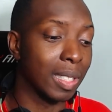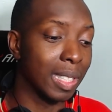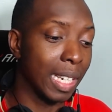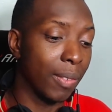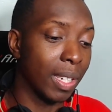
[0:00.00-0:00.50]

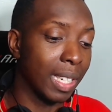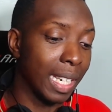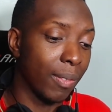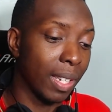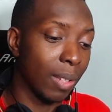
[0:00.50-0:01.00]

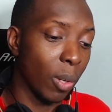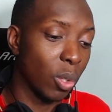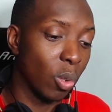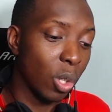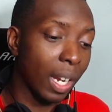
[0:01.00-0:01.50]
Even when
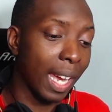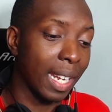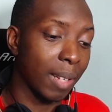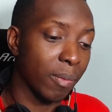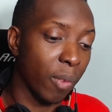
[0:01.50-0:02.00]
you look at
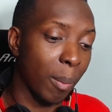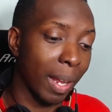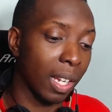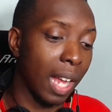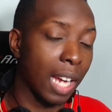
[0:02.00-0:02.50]
it from
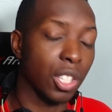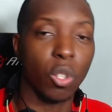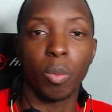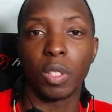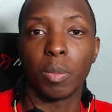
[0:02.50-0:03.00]
like a
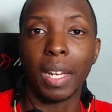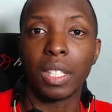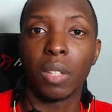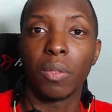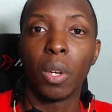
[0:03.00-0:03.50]
logical
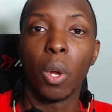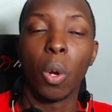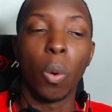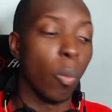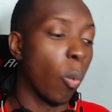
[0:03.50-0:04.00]
perspective,
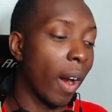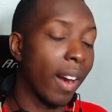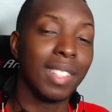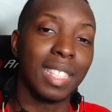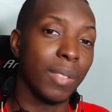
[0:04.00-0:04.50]
where
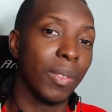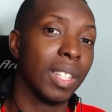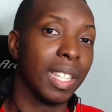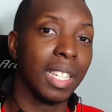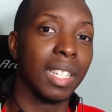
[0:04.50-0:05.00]
is
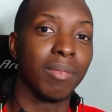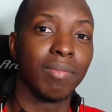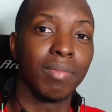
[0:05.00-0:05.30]
even the